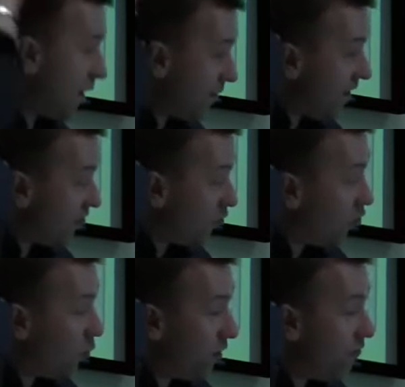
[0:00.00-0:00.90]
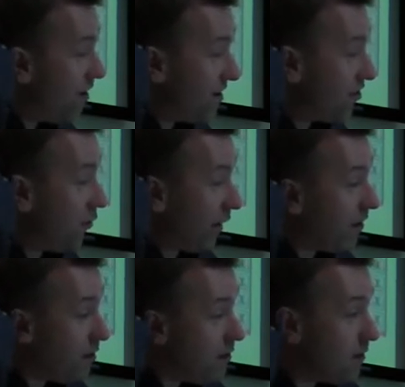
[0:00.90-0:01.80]
And that's all we're really
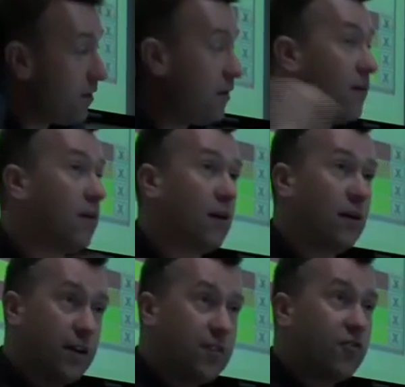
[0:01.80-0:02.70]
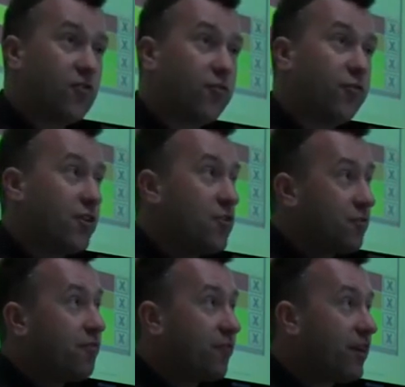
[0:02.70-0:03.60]
doing uh, in the software. You
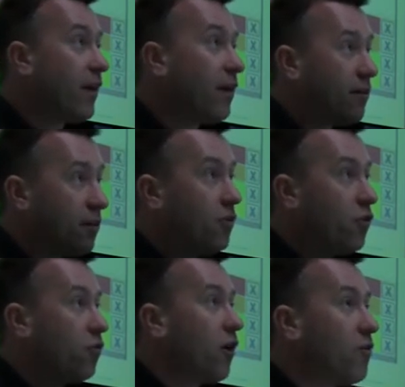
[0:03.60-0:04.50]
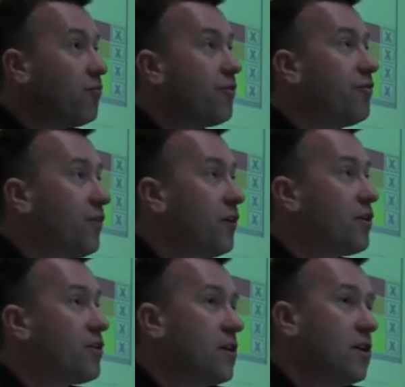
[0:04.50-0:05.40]
configure your own
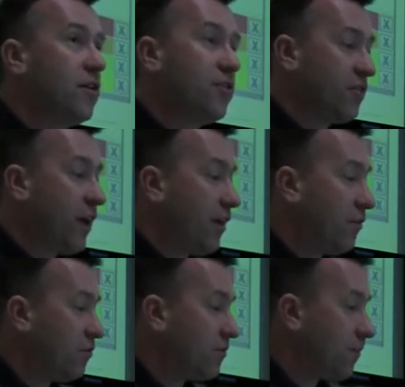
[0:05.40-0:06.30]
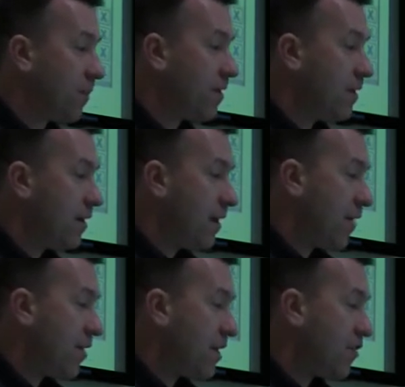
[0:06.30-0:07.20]
preferred scales.
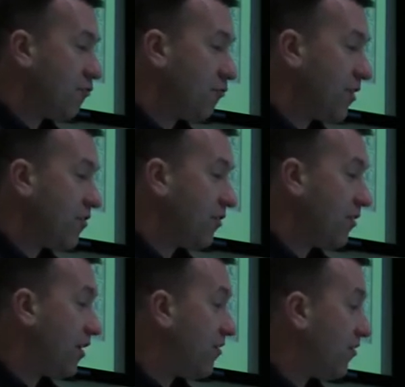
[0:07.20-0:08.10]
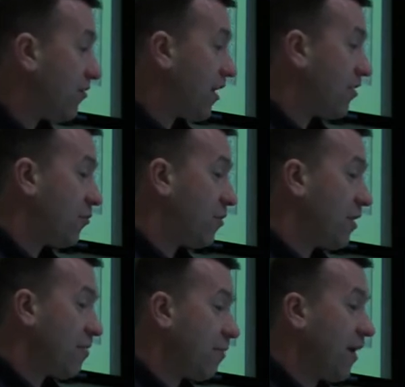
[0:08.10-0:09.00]
And then each risk is assessed with
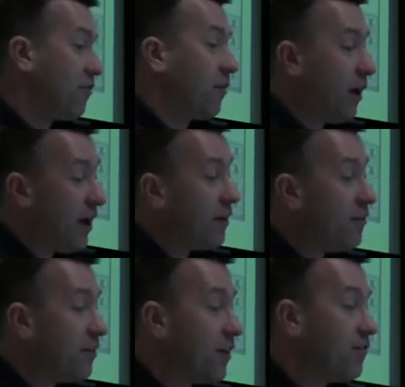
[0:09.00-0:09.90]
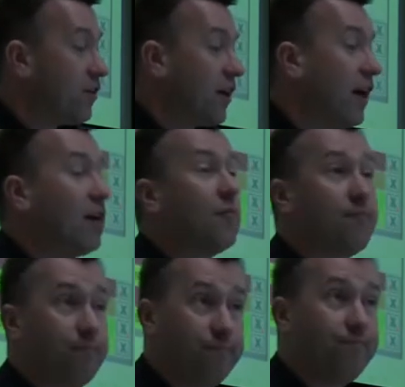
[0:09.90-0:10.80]
an impact and a likelihood and given a colour.
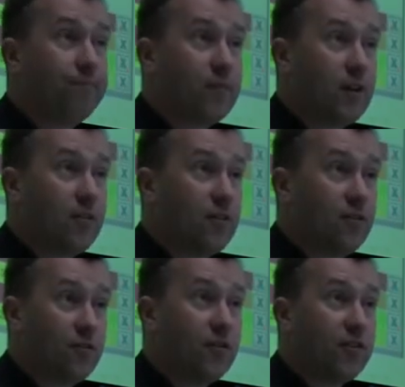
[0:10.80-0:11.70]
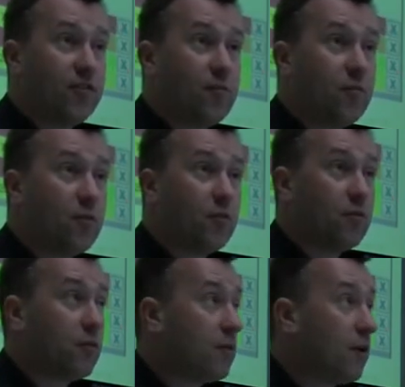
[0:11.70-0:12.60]
So it's a very simple
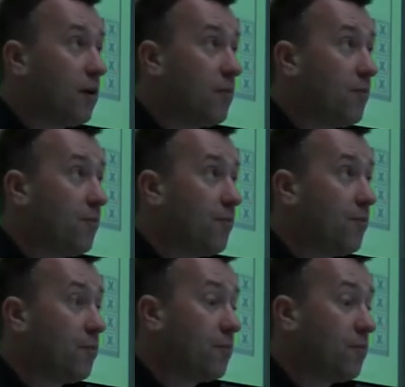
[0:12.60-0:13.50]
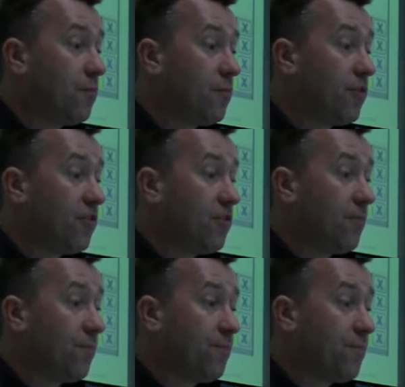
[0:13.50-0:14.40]
um,
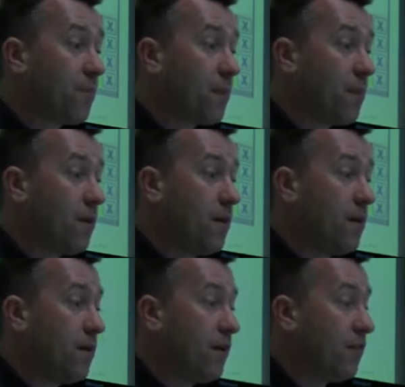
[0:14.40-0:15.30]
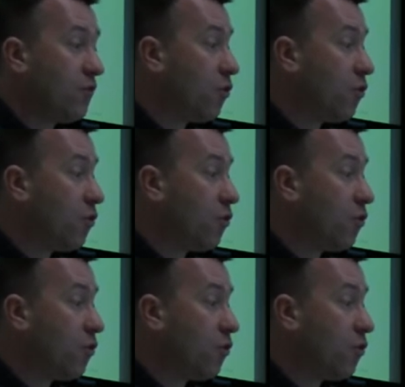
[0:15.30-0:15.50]
system. Now, of